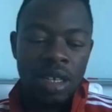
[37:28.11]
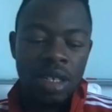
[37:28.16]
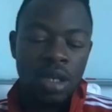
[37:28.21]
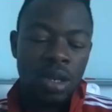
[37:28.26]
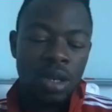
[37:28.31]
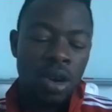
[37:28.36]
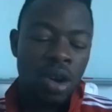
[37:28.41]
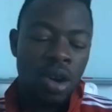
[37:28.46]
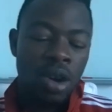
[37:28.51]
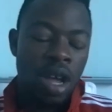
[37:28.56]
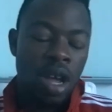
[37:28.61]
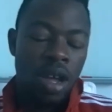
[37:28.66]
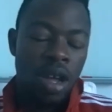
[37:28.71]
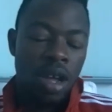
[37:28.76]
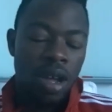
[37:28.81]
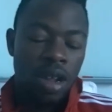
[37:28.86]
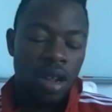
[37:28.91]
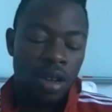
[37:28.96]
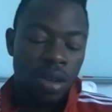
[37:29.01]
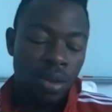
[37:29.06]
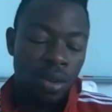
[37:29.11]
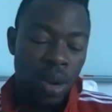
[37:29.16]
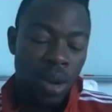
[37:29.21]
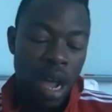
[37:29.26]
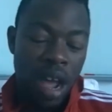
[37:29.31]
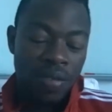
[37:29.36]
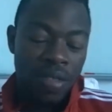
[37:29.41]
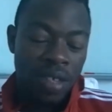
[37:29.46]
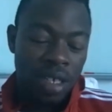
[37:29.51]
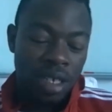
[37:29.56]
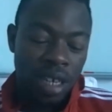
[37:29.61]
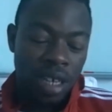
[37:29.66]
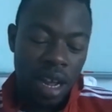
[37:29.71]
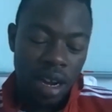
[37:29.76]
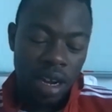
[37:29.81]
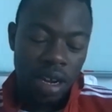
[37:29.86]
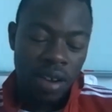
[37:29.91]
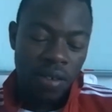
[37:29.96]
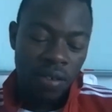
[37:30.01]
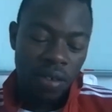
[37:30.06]
So do we have design
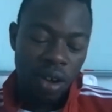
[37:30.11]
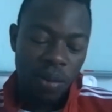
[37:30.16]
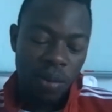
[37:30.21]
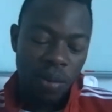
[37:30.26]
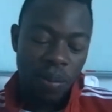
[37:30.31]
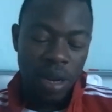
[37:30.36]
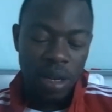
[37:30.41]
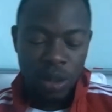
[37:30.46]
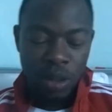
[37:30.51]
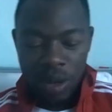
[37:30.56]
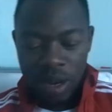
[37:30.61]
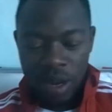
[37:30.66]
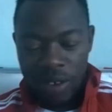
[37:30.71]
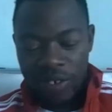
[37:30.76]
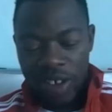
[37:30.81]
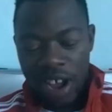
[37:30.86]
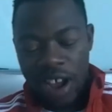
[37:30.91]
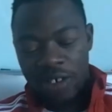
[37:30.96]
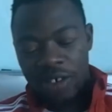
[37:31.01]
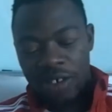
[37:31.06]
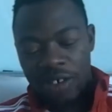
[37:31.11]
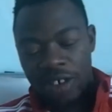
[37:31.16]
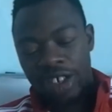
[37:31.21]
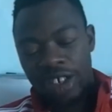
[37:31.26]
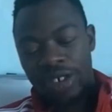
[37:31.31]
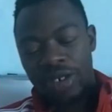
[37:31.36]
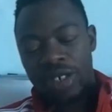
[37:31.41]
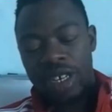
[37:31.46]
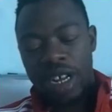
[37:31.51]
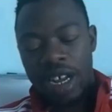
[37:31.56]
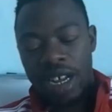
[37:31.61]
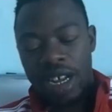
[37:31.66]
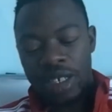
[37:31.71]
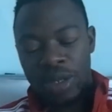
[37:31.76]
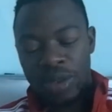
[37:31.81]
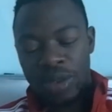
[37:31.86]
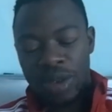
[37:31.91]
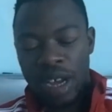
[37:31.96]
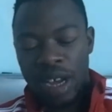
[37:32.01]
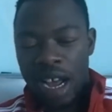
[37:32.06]
and development twenty five hundred dollars.
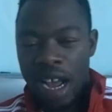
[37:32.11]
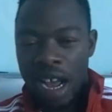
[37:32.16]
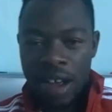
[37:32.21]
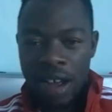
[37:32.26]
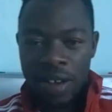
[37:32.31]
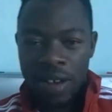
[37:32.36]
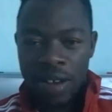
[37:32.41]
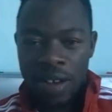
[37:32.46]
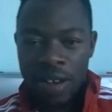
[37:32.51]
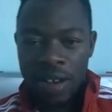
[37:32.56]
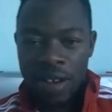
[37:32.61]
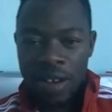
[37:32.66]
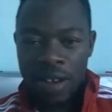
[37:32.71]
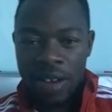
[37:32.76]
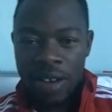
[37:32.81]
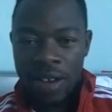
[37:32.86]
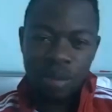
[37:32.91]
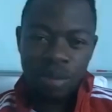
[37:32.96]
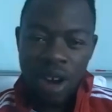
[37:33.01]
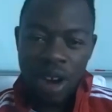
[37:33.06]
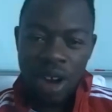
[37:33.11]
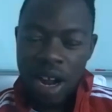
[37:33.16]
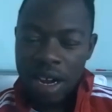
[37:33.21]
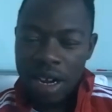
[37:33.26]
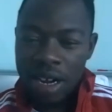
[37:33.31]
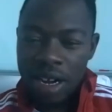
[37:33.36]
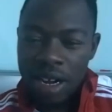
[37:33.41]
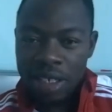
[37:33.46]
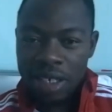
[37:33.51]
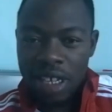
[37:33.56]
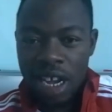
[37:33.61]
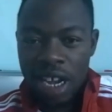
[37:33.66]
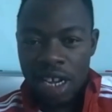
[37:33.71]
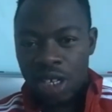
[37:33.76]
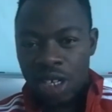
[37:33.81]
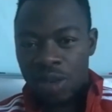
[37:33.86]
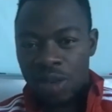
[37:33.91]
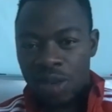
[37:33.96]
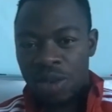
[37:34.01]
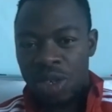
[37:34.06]
We have the branding section, which
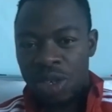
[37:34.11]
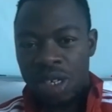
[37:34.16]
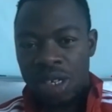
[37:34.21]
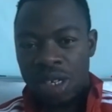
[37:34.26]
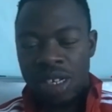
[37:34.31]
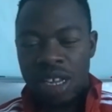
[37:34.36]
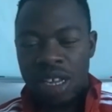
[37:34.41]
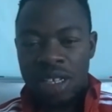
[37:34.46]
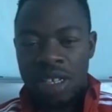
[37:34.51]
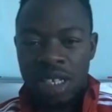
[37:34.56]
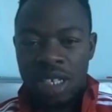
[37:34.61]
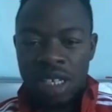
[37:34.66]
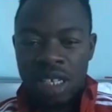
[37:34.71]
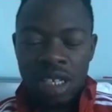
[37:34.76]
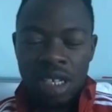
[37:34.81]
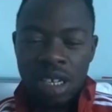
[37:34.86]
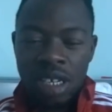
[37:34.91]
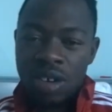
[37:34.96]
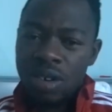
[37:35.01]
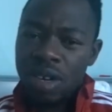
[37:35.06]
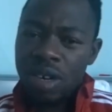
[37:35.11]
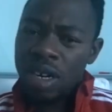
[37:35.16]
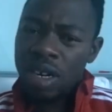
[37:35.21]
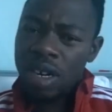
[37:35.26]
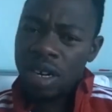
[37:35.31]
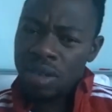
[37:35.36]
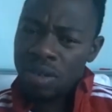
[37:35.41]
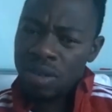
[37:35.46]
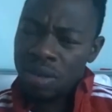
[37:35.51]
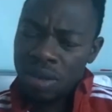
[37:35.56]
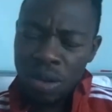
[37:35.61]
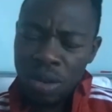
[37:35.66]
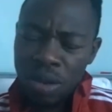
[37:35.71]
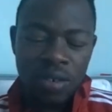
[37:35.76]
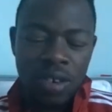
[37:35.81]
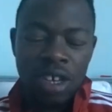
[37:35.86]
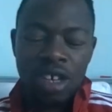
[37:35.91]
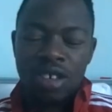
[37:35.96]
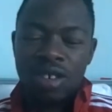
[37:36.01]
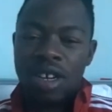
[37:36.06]
is like six hundred to twelve
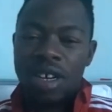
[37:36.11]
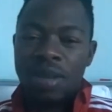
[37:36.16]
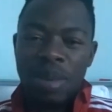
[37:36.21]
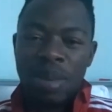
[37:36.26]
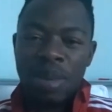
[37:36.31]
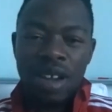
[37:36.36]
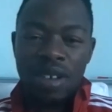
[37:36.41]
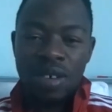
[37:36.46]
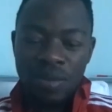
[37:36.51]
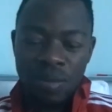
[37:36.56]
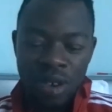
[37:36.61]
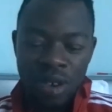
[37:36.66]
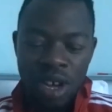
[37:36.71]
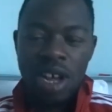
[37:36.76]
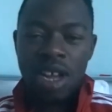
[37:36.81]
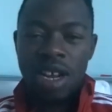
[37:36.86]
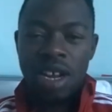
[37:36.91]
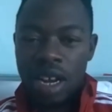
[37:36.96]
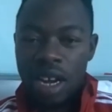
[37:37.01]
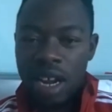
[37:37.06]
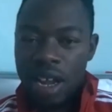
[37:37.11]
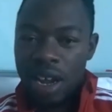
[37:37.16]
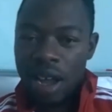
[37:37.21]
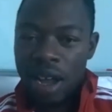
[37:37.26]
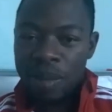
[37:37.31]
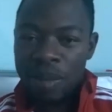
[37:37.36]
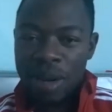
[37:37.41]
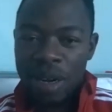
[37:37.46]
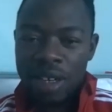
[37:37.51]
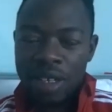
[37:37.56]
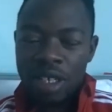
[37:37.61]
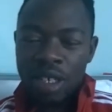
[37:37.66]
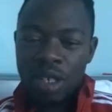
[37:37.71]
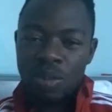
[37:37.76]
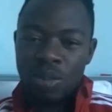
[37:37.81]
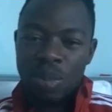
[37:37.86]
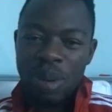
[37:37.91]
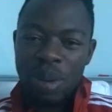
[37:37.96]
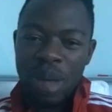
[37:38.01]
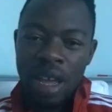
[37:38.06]
hundred, depending of the client yep. ability
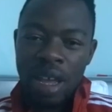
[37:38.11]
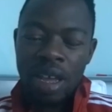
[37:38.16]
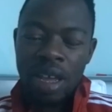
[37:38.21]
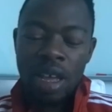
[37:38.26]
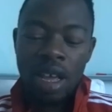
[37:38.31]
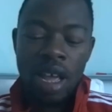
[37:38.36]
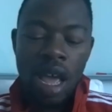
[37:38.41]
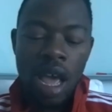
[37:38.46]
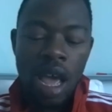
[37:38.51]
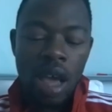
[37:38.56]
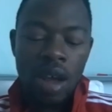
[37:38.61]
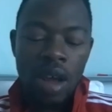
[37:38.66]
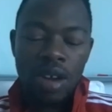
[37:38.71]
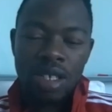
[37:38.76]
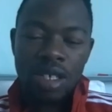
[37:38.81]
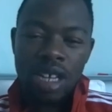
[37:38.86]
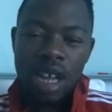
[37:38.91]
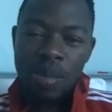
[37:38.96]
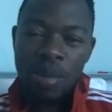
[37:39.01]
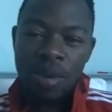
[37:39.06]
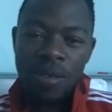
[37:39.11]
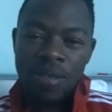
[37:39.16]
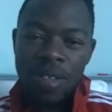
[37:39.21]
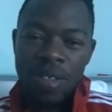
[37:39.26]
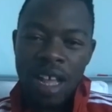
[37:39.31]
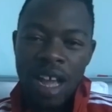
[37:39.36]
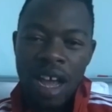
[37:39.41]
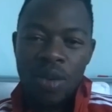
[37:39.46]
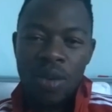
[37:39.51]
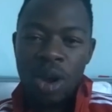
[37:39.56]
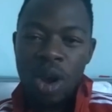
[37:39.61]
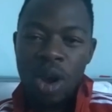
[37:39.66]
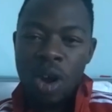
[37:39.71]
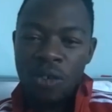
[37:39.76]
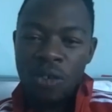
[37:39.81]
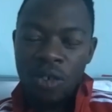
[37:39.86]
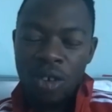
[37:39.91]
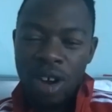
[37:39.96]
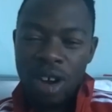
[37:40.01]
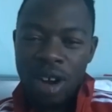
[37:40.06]
to pay. And on top of that, we
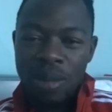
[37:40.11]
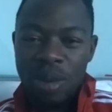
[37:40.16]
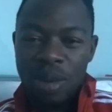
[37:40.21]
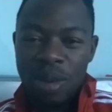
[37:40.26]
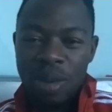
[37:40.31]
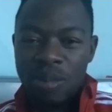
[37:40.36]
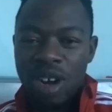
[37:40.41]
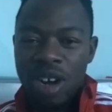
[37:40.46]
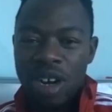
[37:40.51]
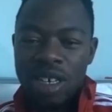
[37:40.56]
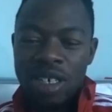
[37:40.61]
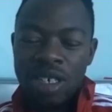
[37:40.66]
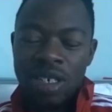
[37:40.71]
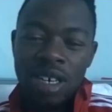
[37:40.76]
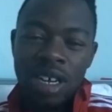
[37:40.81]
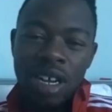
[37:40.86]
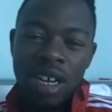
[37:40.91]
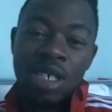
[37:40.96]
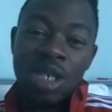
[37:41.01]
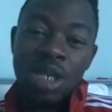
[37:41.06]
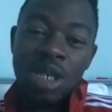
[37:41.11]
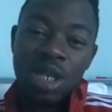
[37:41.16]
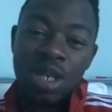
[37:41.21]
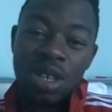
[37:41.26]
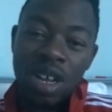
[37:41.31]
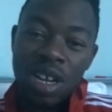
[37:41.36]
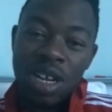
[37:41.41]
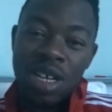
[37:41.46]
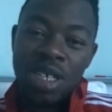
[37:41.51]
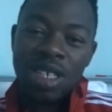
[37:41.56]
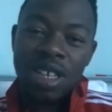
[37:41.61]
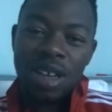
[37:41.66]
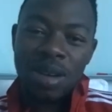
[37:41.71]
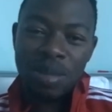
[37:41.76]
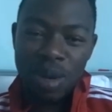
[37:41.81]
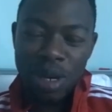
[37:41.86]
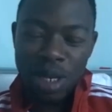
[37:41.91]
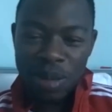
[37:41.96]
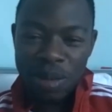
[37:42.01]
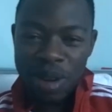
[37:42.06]
offer them a brand a digital
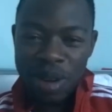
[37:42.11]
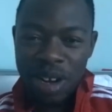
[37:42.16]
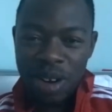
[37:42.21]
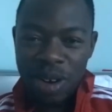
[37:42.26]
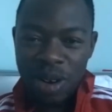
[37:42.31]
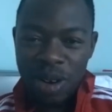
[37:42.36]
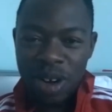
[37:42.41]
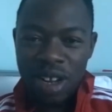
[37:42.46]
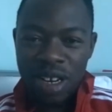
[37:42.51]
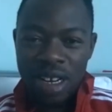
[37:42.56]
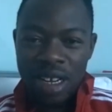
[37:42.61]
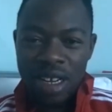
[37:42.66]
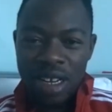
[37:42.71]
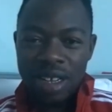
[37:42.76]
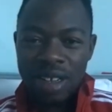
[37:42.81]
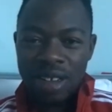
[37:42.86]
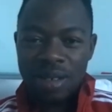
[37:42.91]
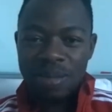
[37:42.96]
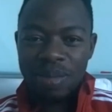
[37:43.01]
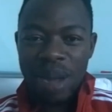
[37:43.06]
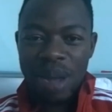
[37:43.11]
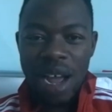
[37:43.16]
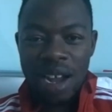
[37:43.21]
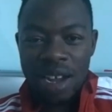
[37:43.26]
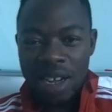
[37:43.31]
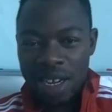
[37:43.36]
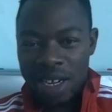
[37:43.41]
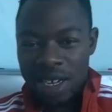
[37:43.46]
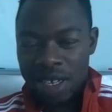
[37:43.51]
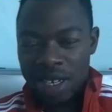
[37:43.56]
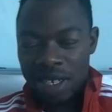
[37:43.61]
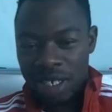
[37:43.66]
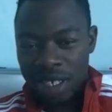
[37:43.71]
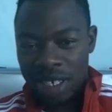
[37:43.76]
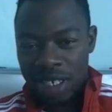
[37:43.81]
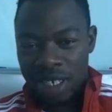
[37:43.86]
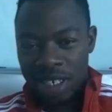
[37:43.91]
establishment, I call it, package.